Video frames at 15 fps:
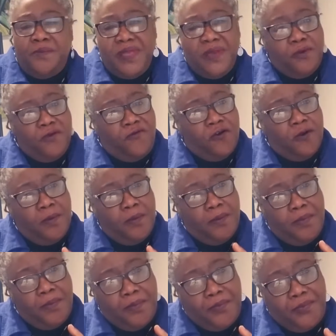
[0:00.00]
People
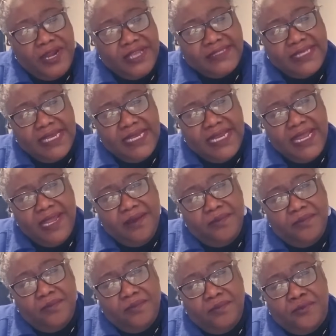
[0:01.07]
from present-day
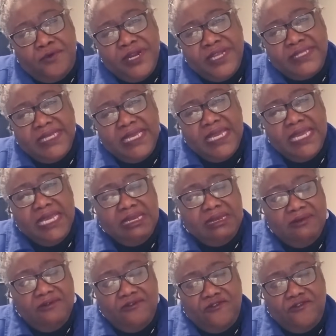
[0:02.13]
Britain,